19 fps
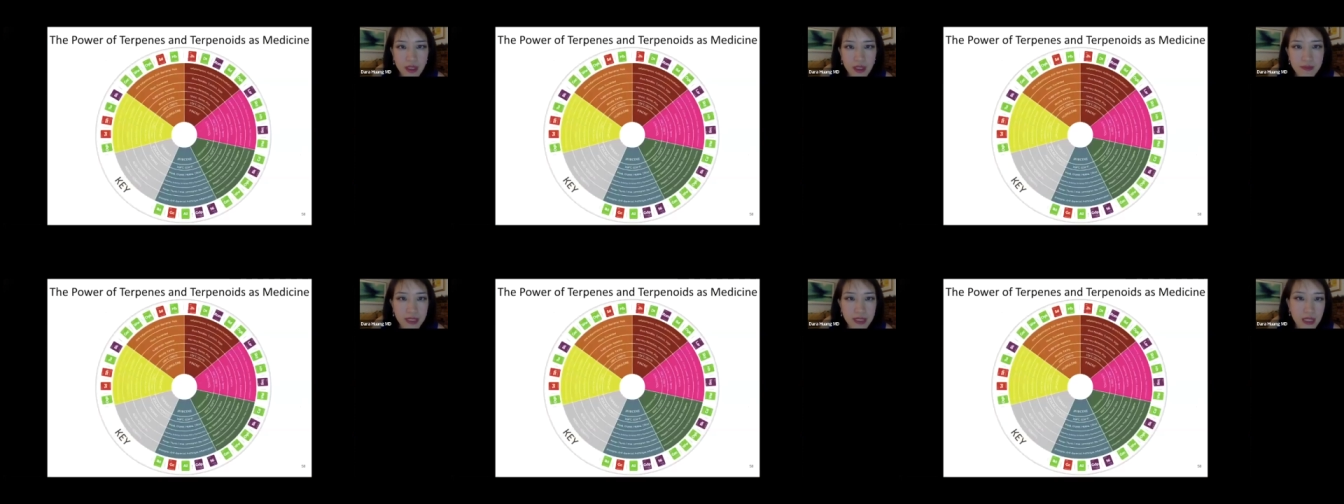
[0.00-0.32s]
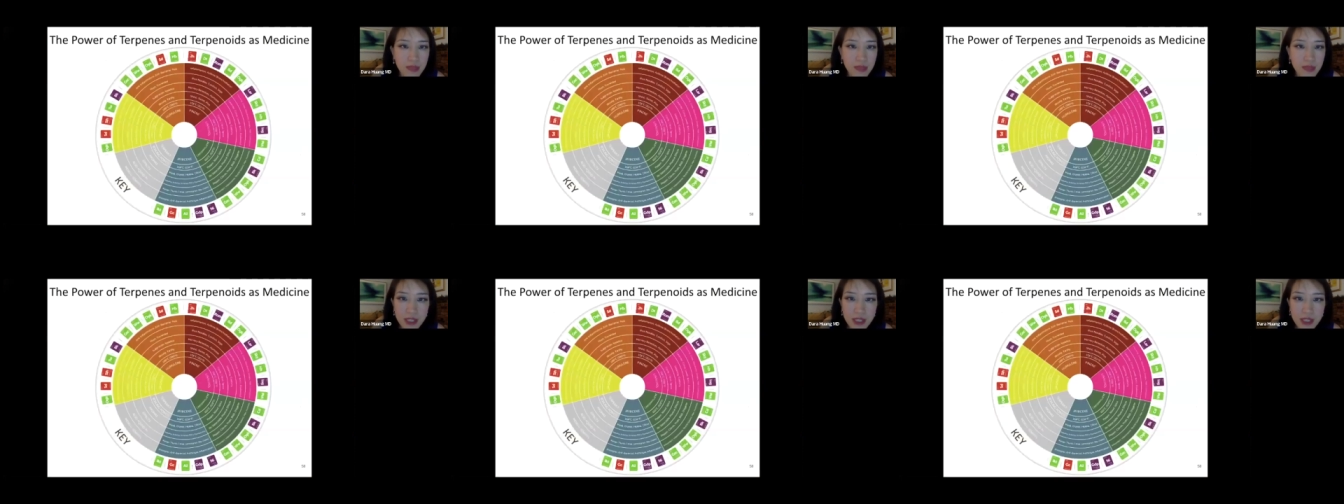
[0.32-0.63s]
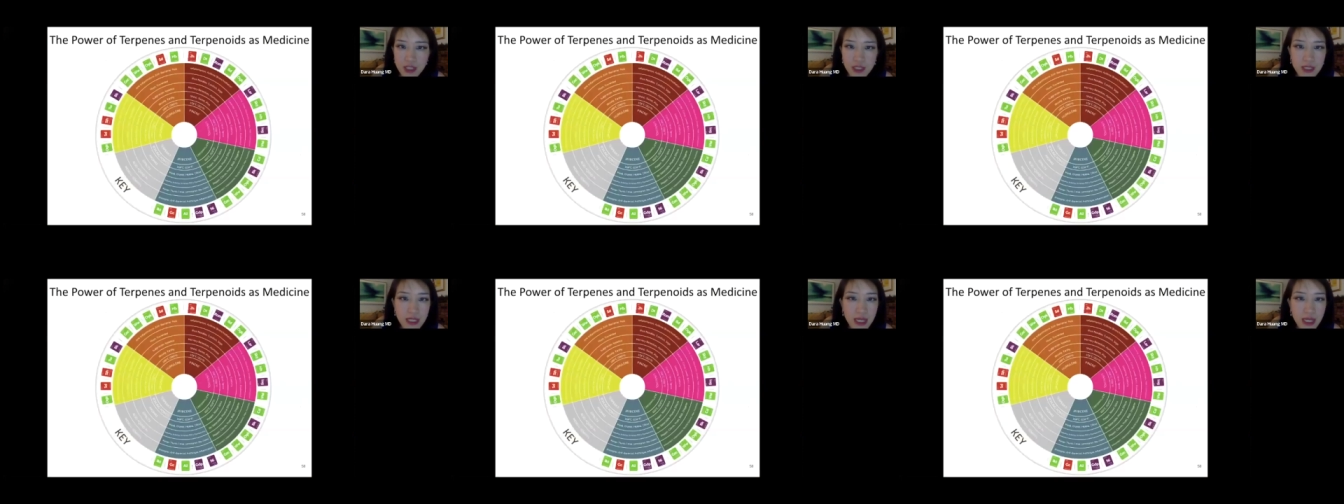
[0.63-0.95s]
As I
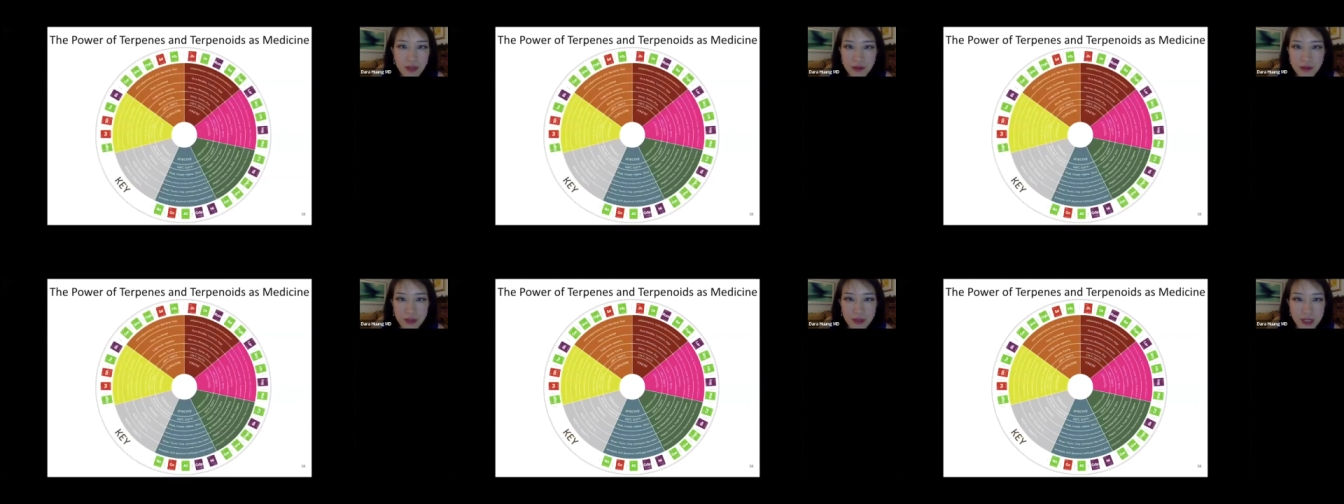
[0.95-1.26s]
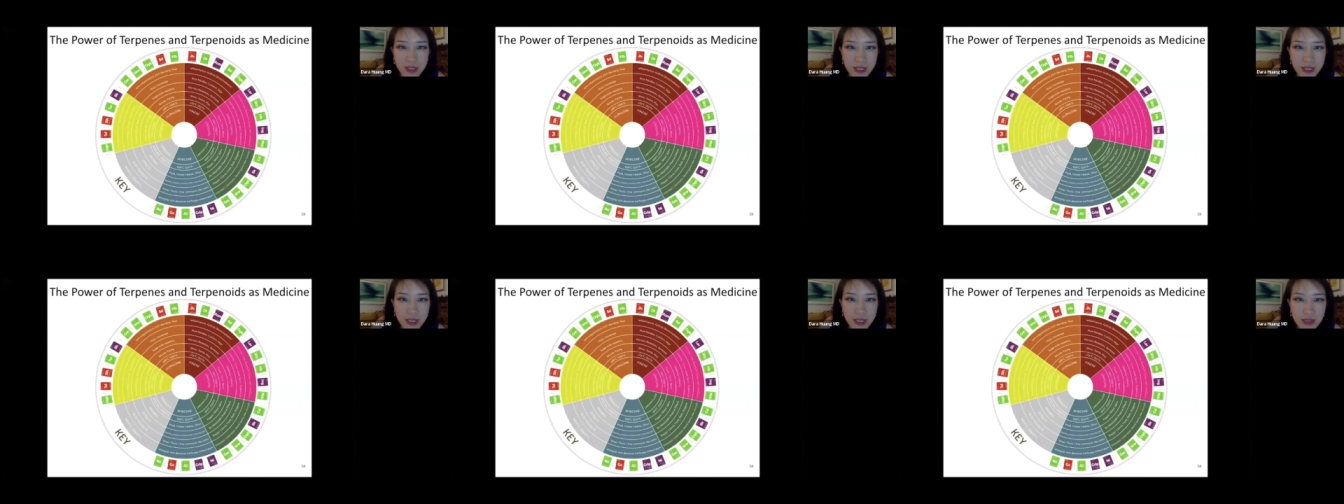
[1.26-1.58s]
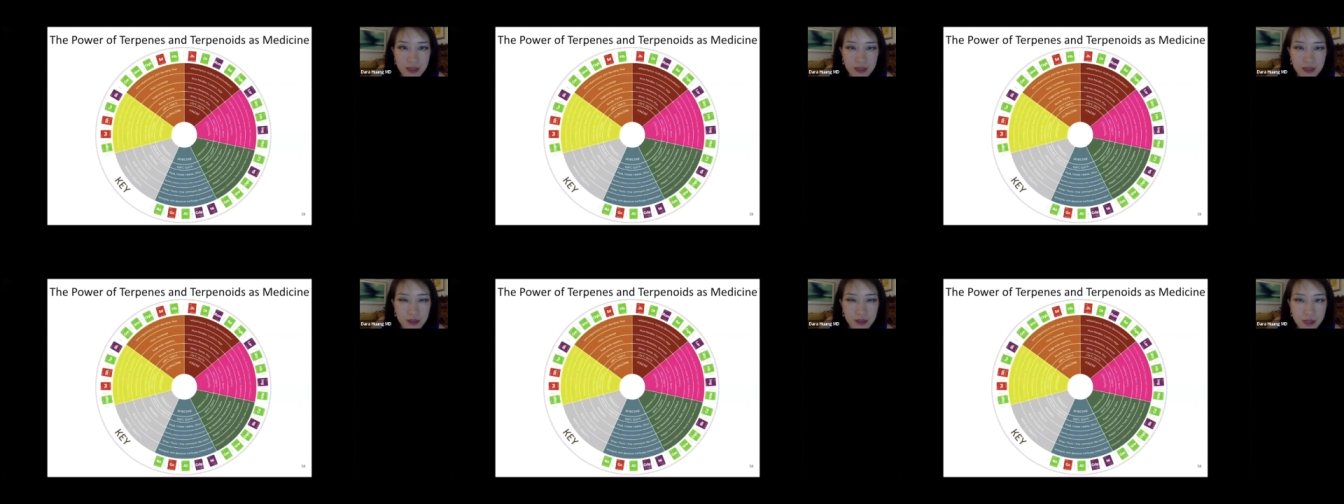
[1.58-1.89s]
mentioned, not
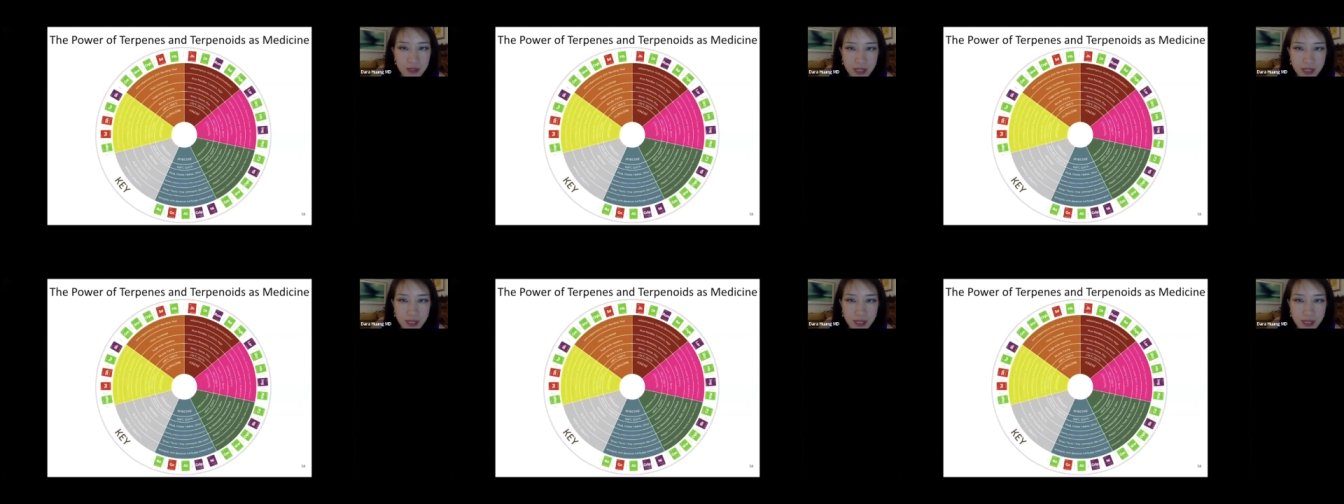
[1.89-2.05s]
only do the